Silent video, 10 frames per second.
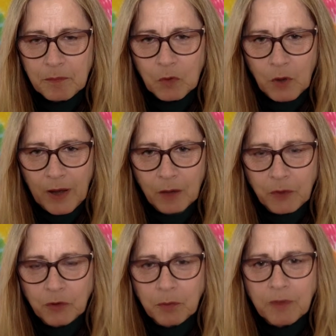or how we
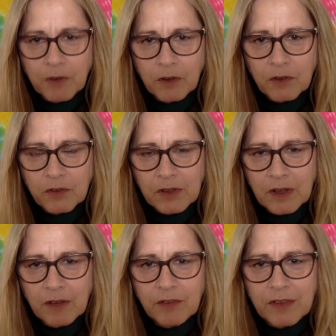should be focusing
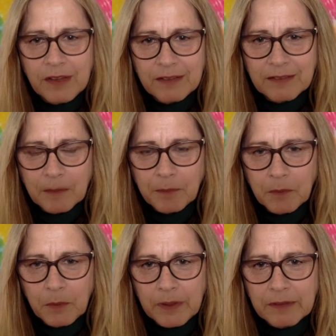over the next couple
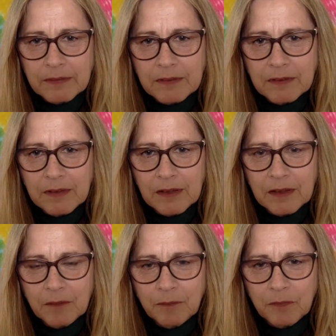of weeks, and
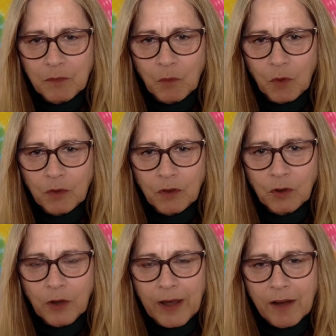what to
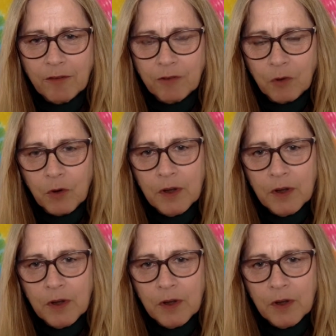look out for.